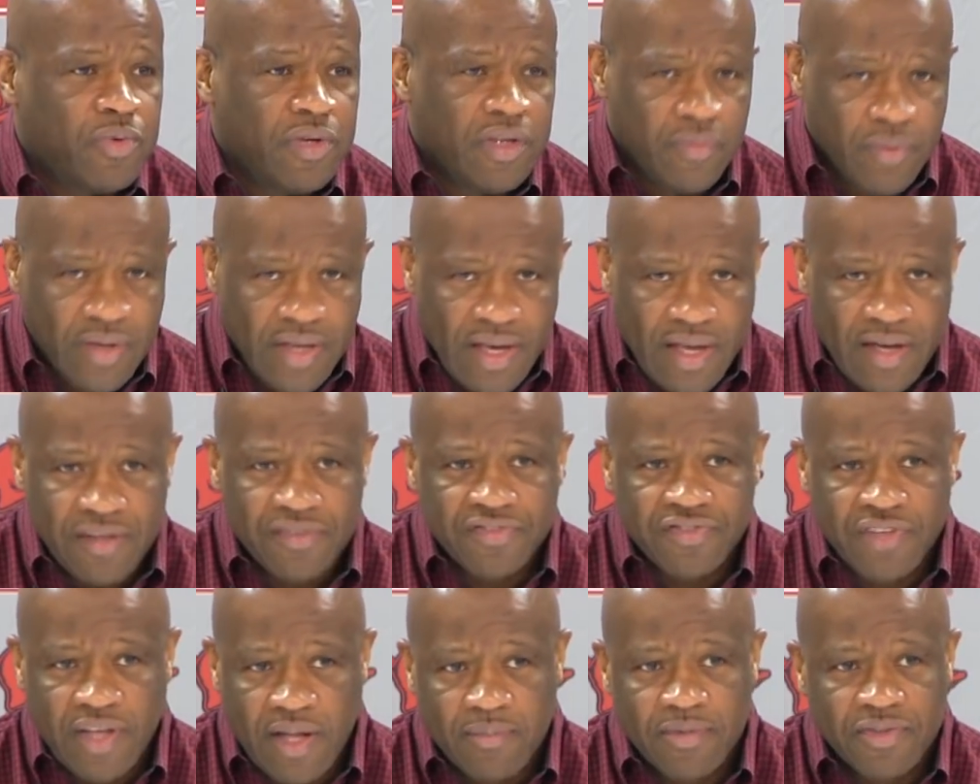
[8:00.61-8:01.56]
We got to
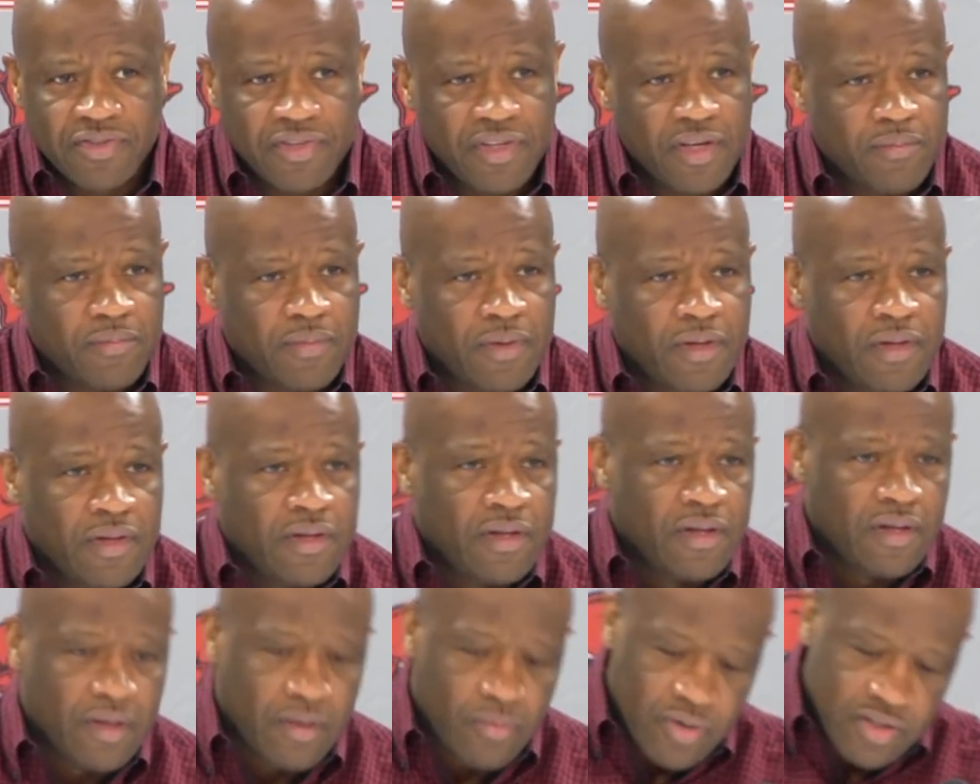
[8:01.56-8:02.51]
establish him,
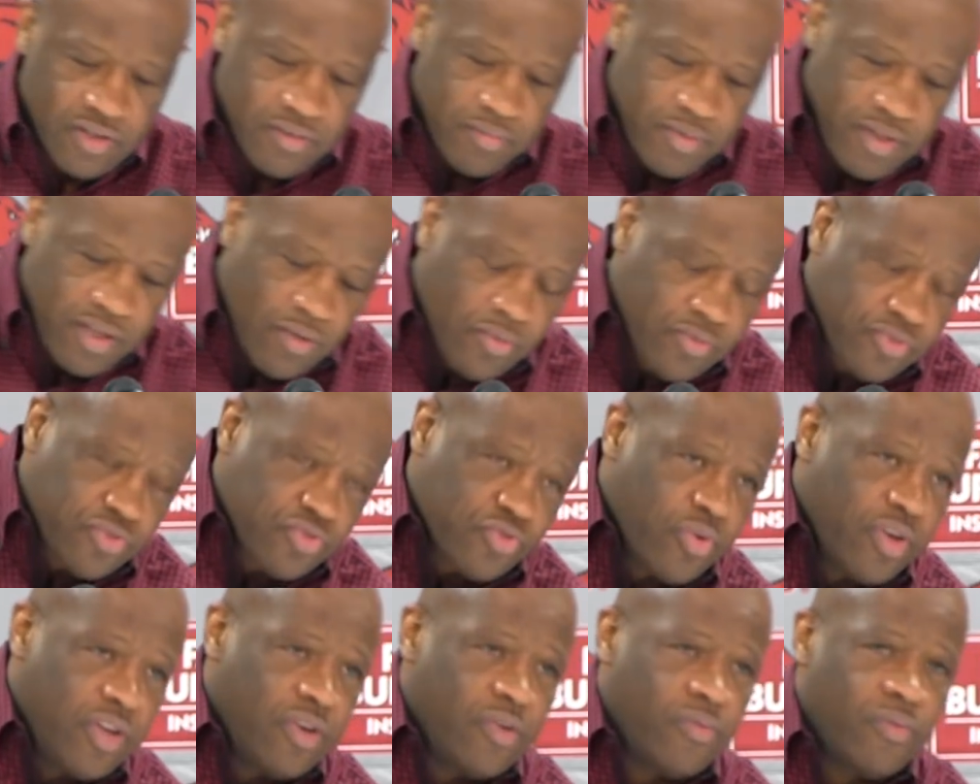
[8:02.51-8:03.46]
whether it be on
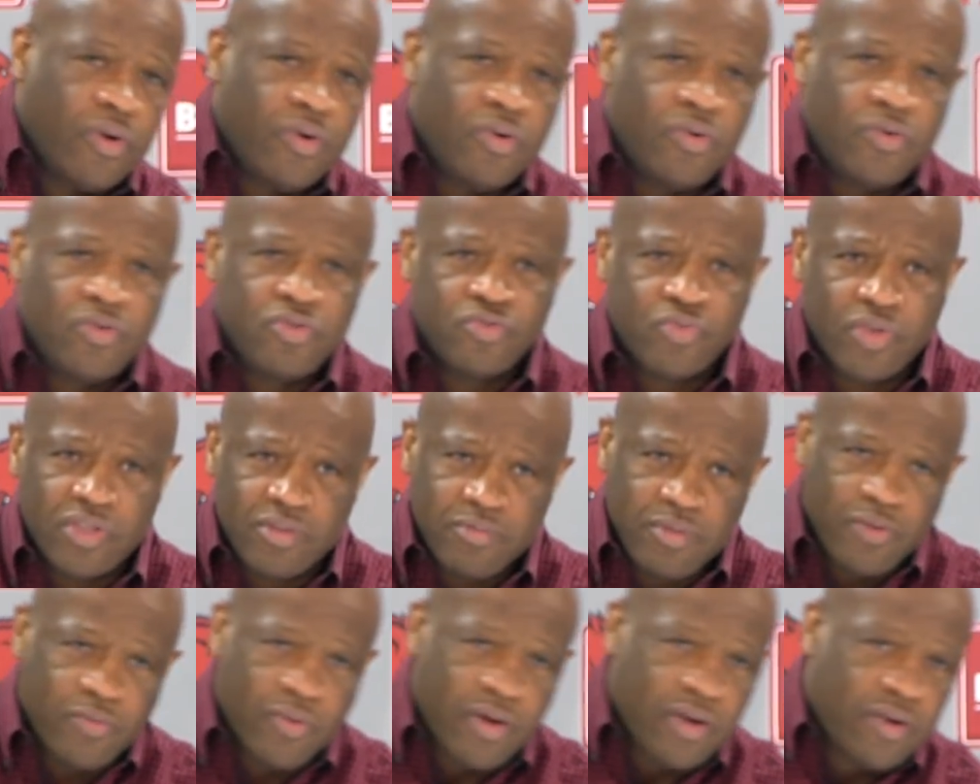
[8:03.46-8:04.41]
screen and rolls, whether it
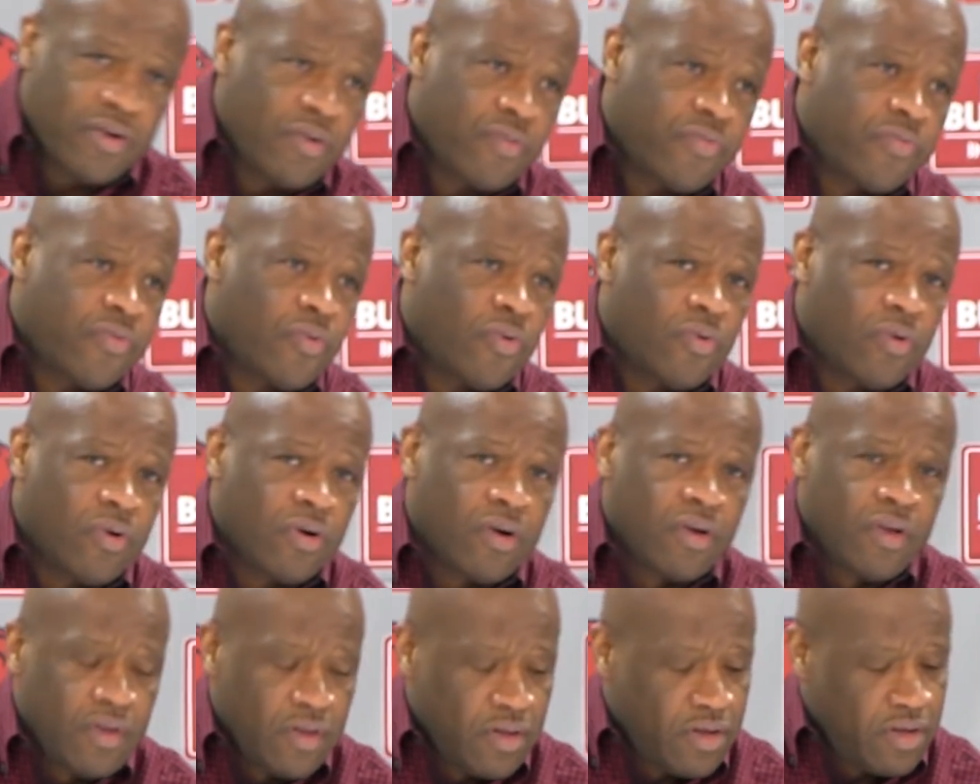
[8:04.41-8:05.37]
be running the floor
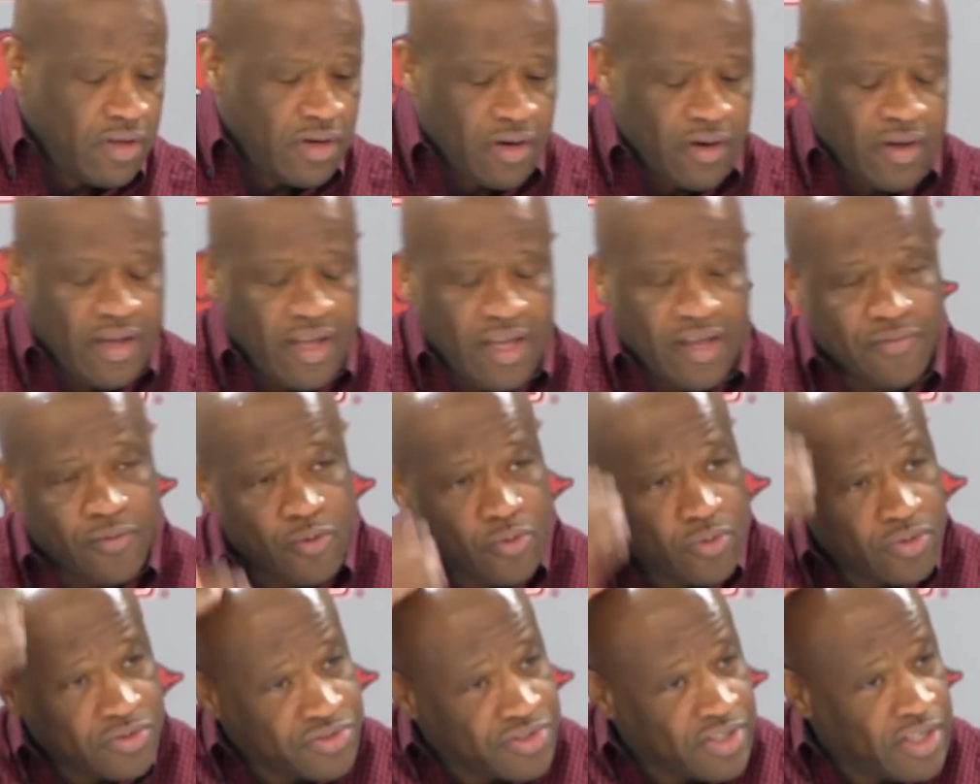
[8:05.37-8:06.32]
in our
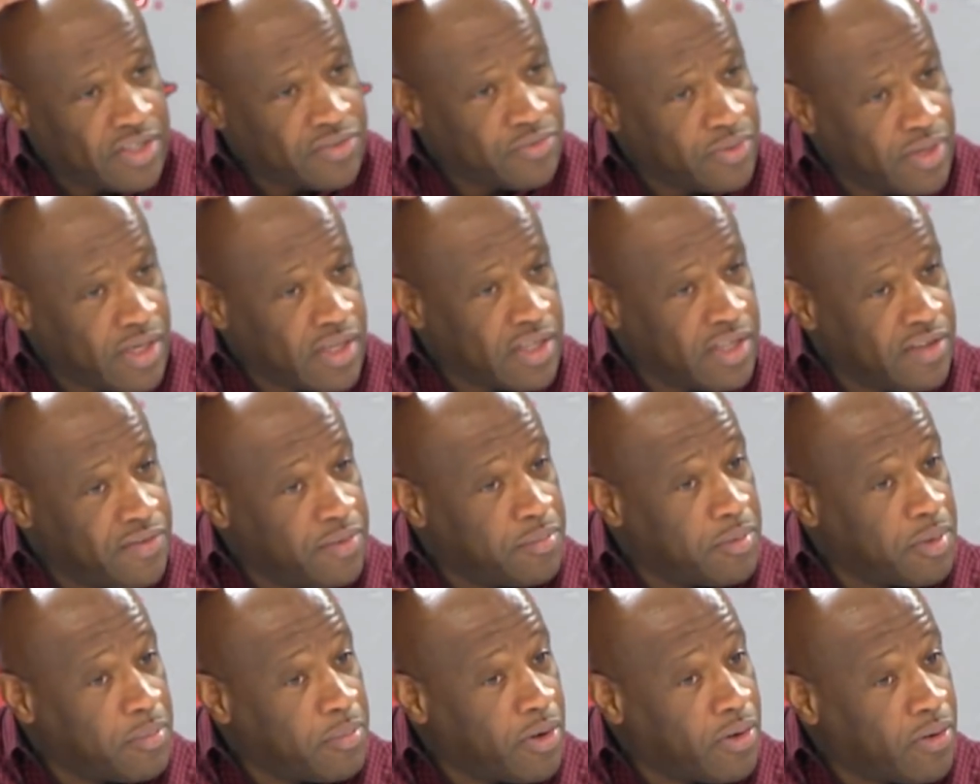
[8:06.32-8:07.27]
half-court sets. We got to give
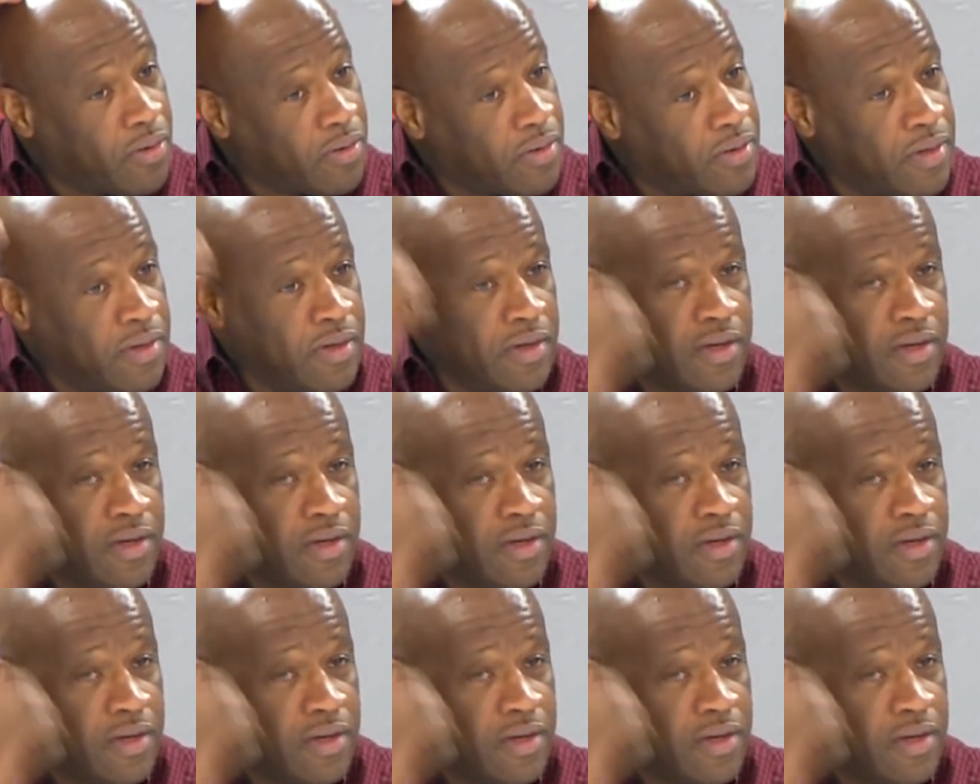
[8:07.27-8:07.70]
him the ball.